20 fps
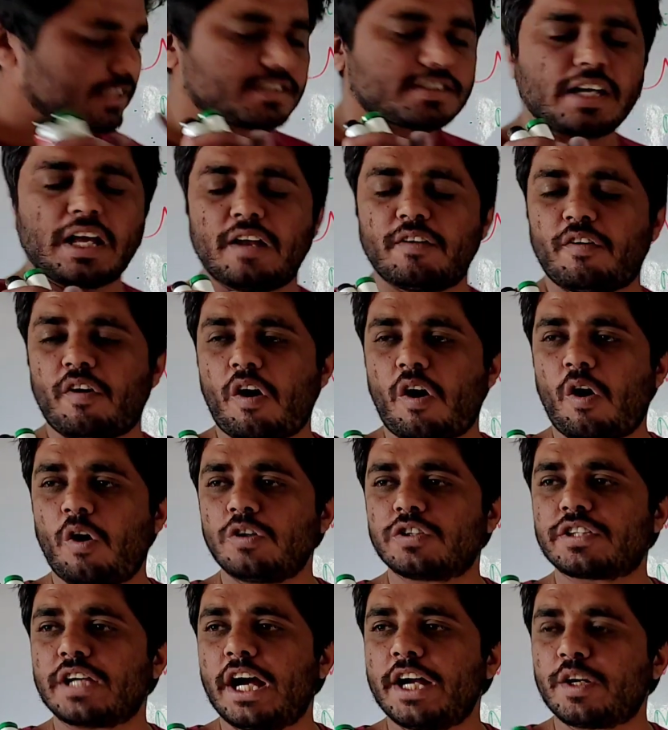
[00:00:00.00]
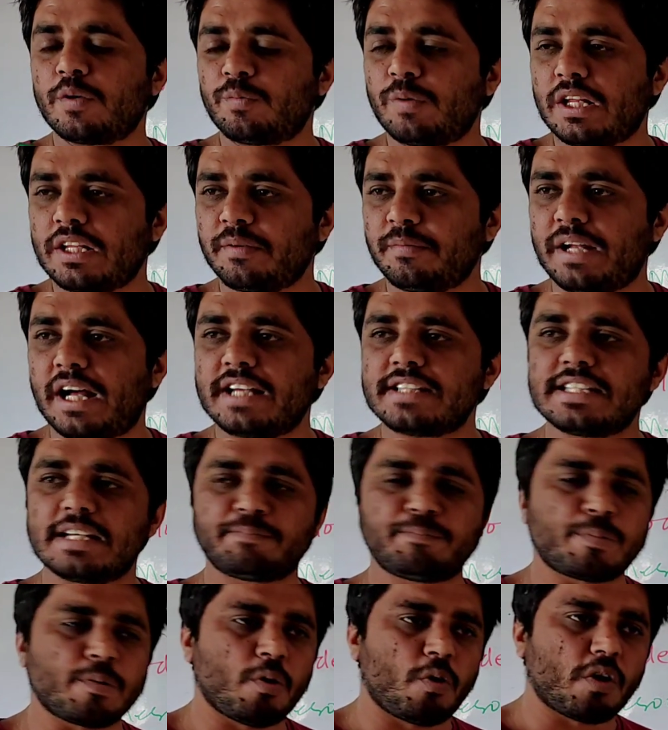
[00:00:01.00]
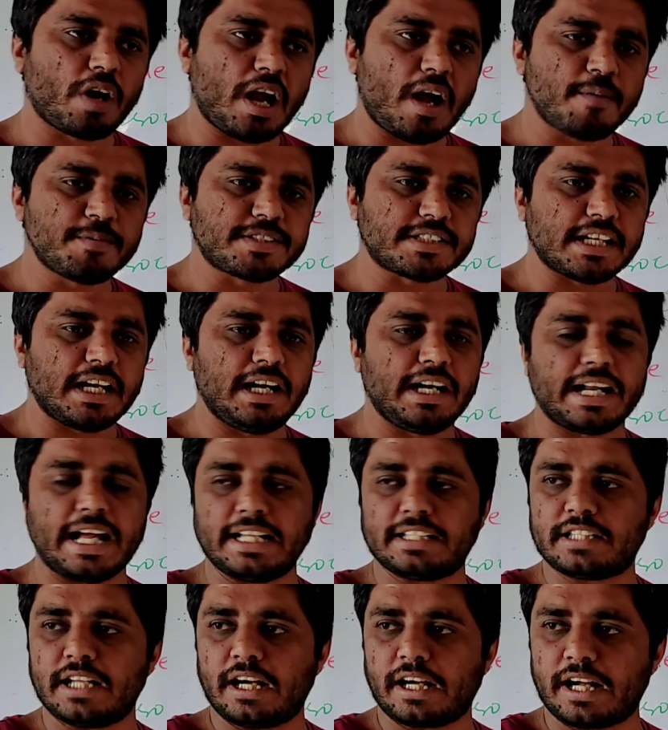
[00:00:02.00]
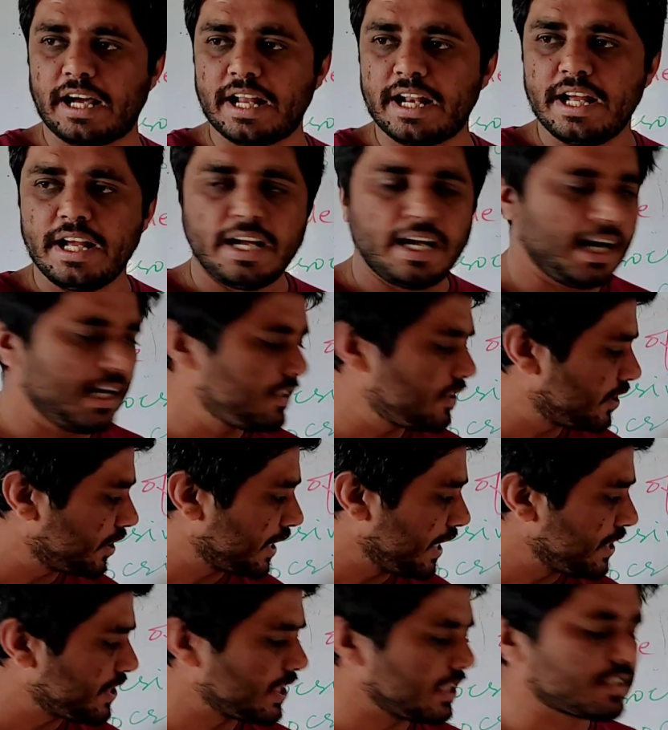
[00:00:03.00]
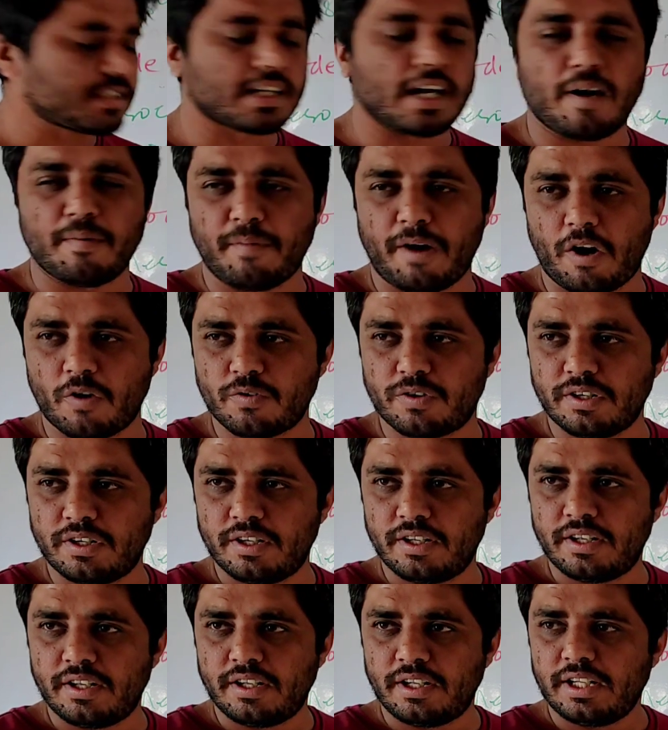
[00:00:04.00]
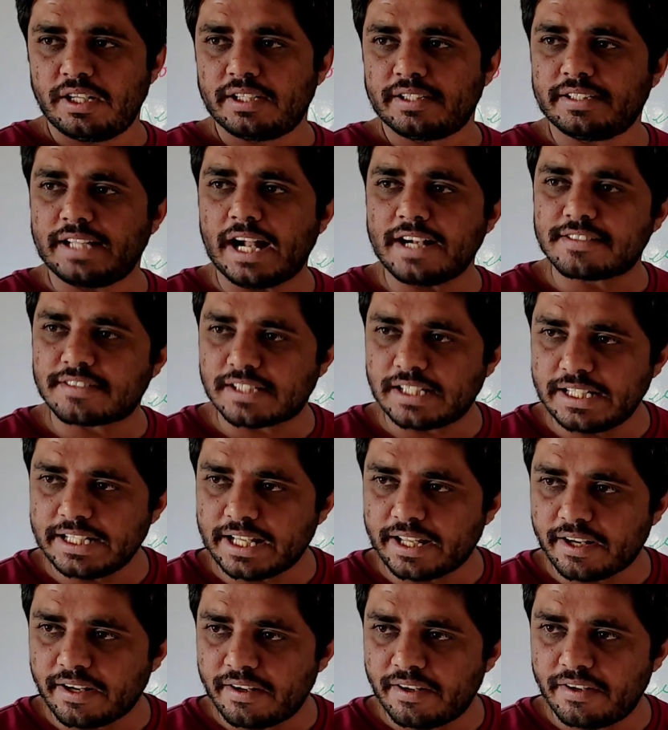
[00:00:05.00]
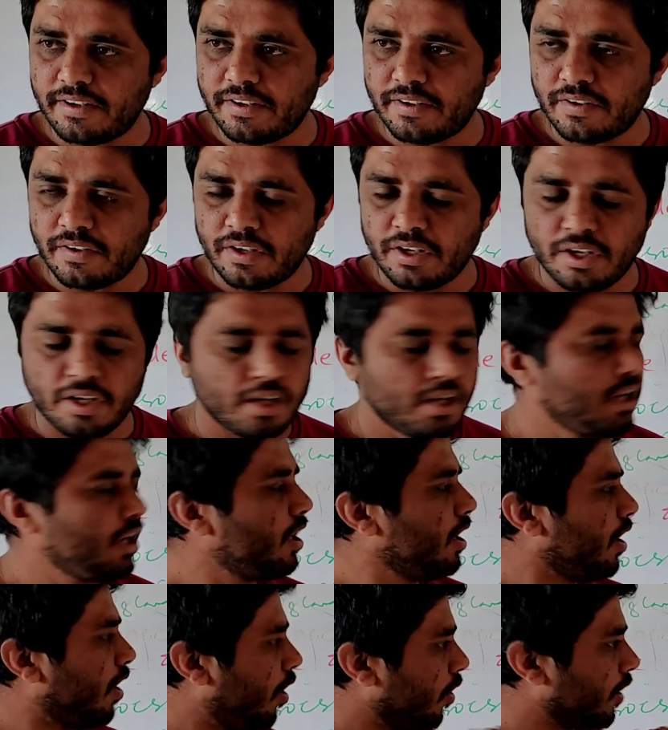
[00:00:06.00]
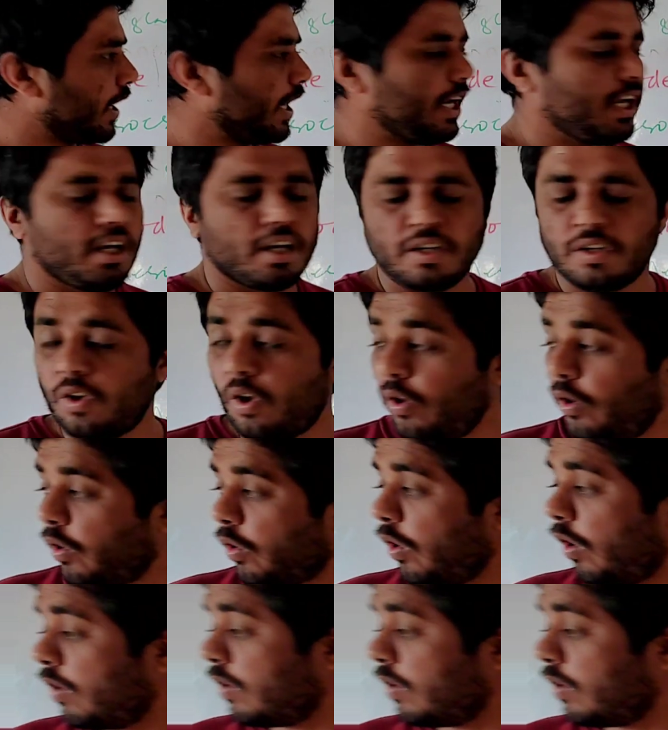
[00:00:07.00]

itself whole cytoplasm, lost the programmed cell death occur and secretions come out. That's clear? Okay. Now look